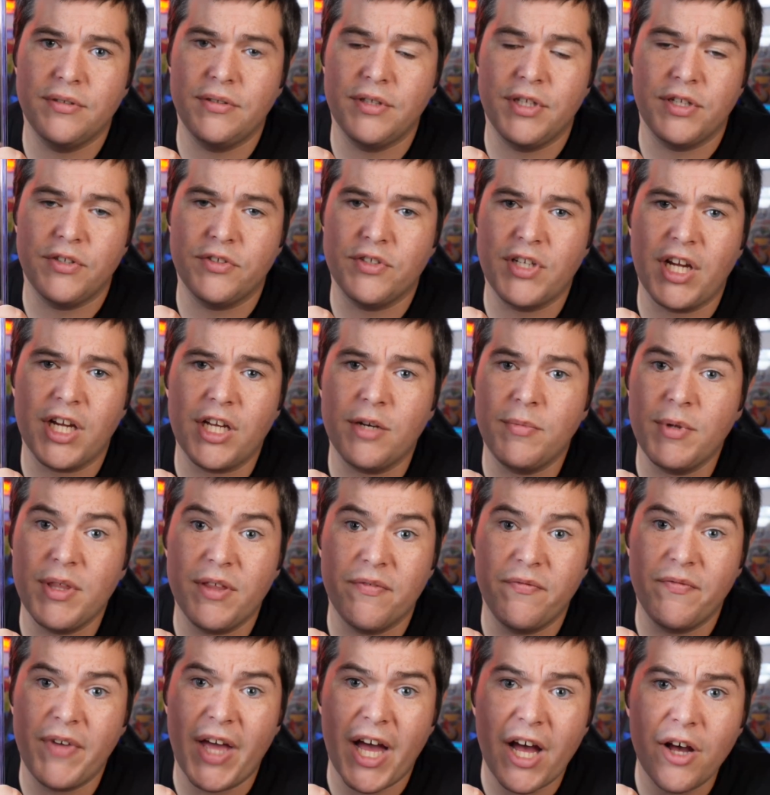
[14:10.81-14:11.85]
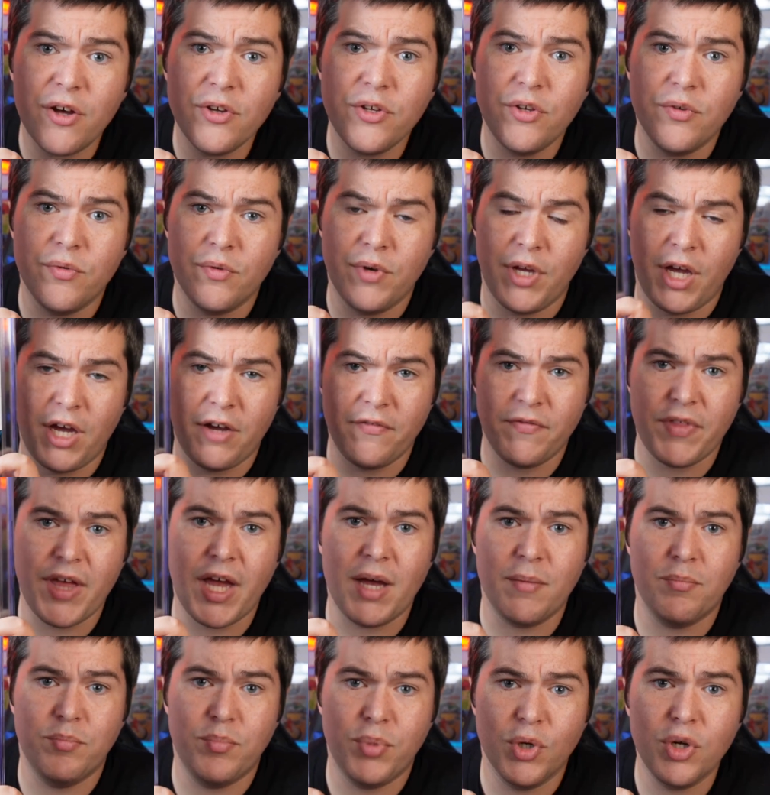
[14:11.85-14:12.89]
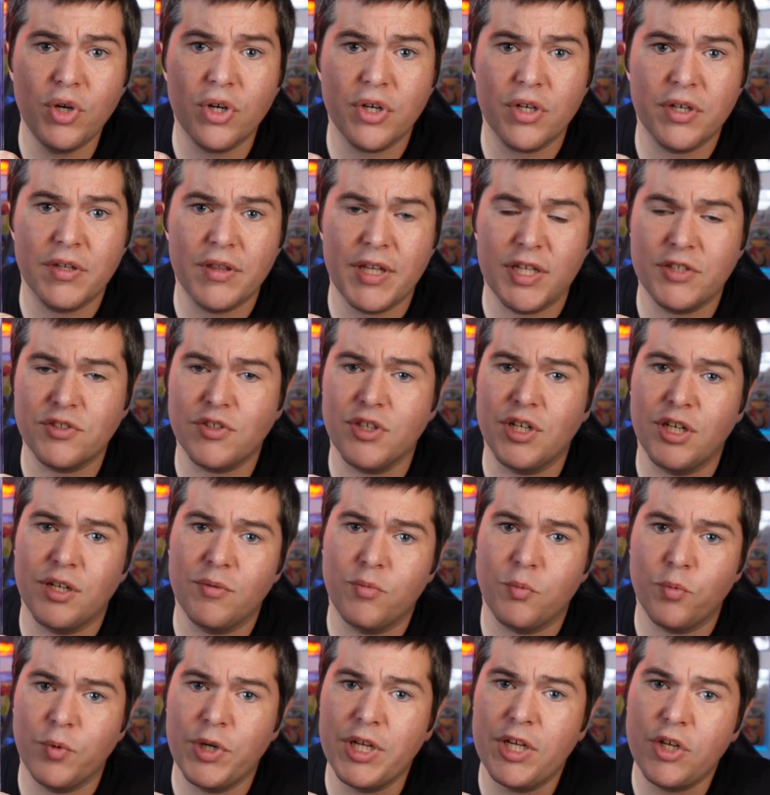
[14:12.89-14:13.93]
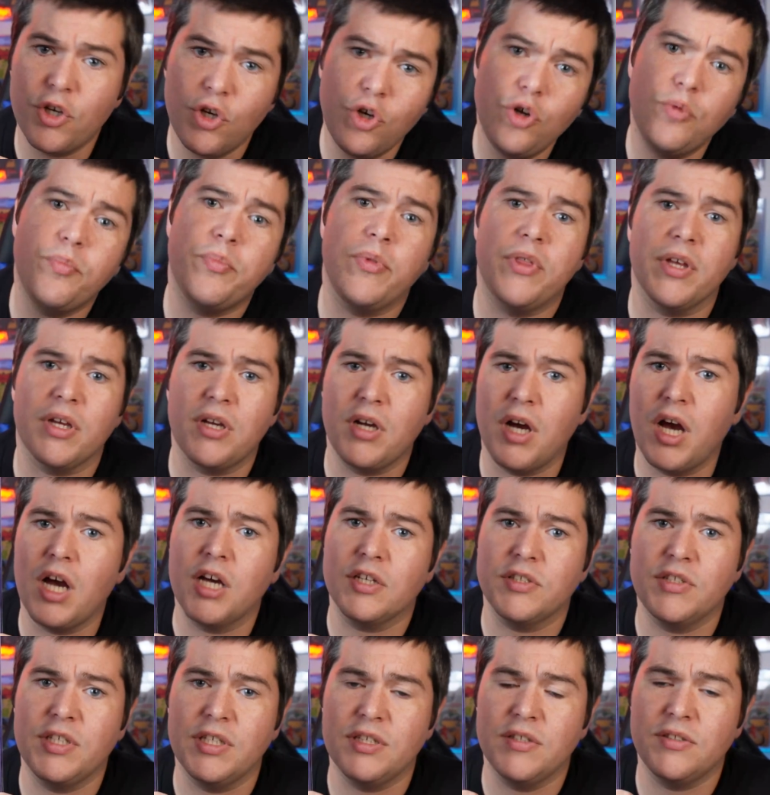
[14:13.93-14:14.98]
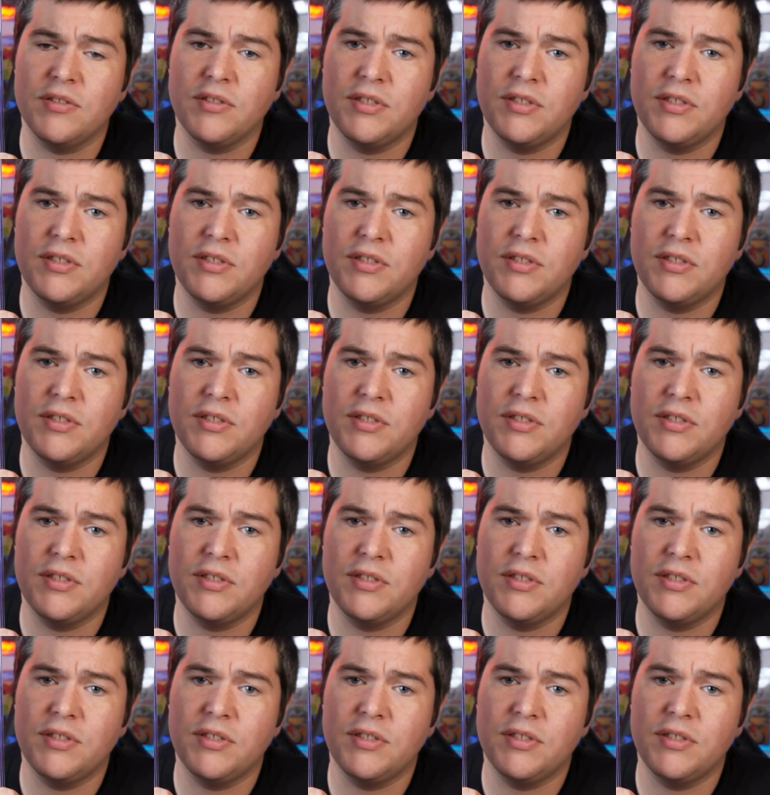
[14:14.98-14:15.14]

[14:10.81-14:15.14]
to be the value of that book that's going to recoup the cost that